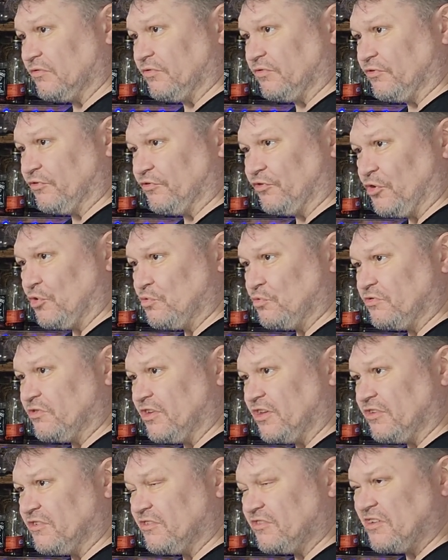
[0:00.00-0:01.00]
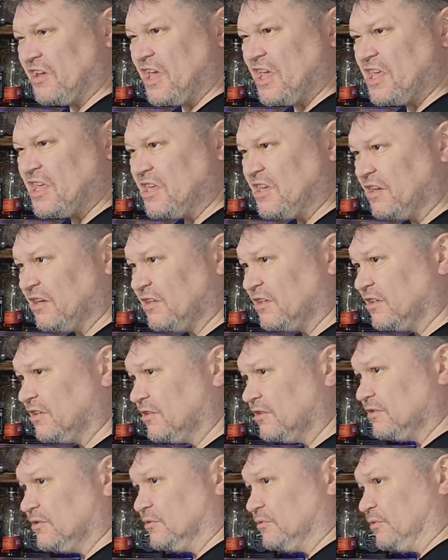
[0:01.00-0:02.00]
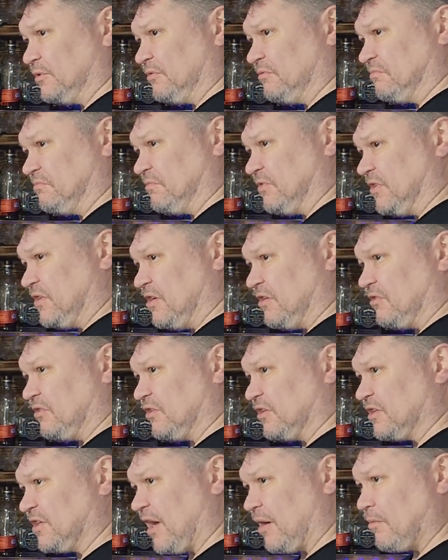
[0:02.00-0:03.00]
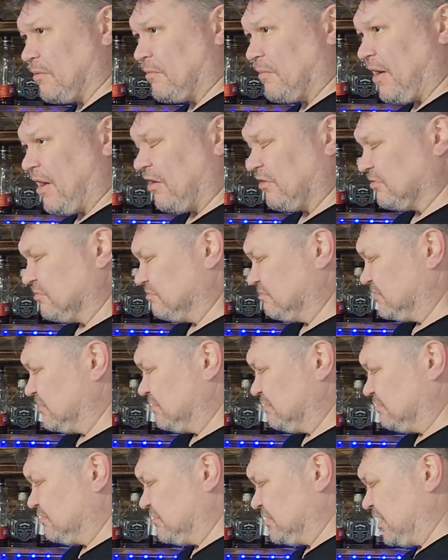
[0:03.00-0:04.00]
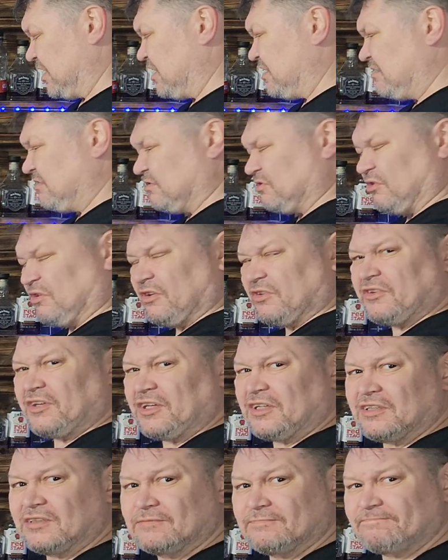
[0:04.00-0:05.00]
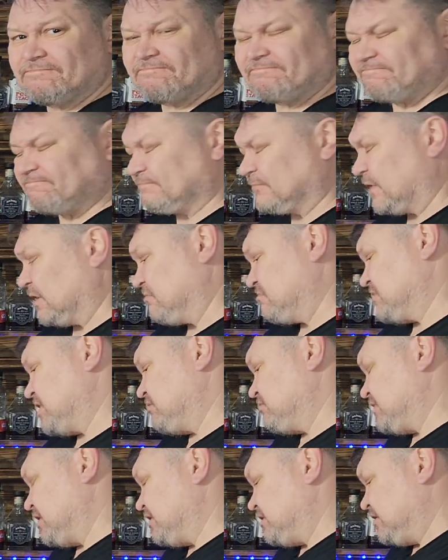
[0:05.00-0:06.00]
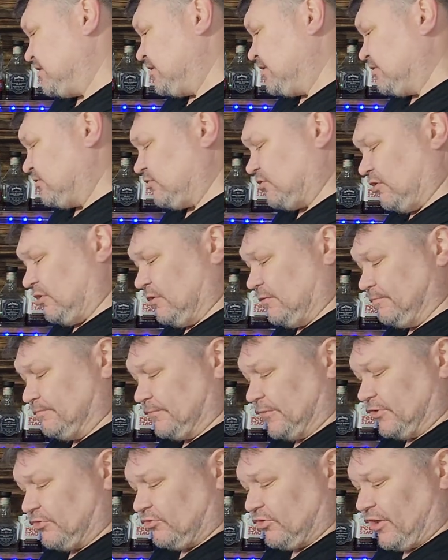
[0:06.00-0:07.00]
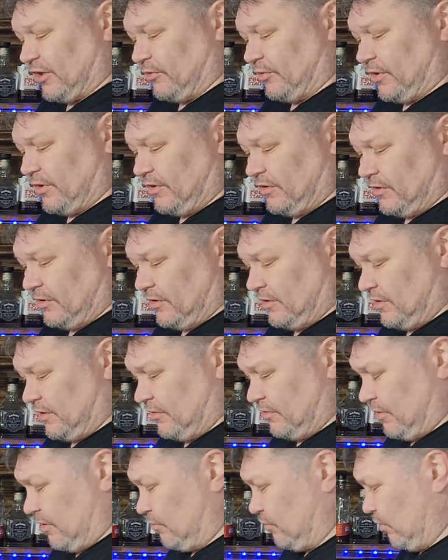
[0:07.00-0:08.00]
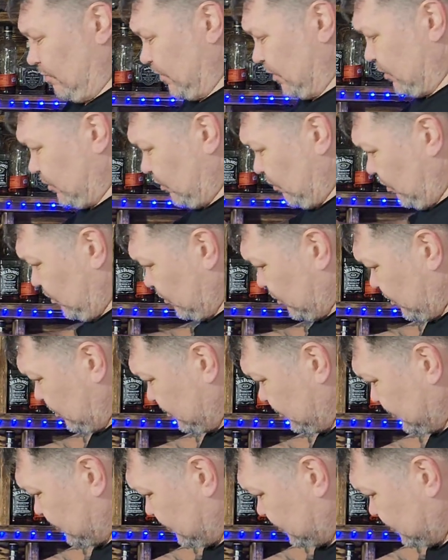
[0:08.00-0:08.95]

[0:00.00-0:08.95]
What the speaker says: fruity tea with vanilla chamomile tea sort of thing. So let's try it with a rum and coke.